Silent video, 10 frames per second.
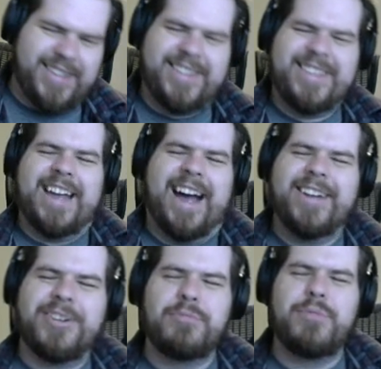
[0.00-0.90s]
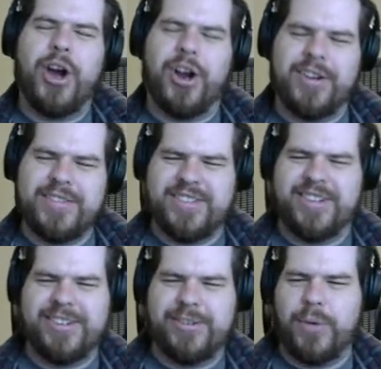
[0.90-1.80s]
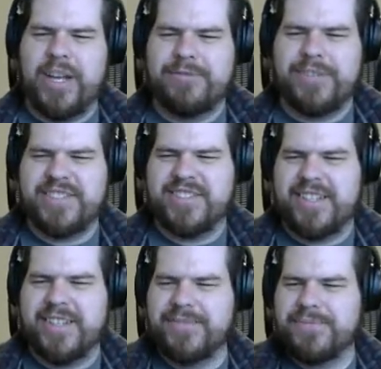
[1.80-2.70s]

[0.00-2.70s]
the iron bars are quite rusty.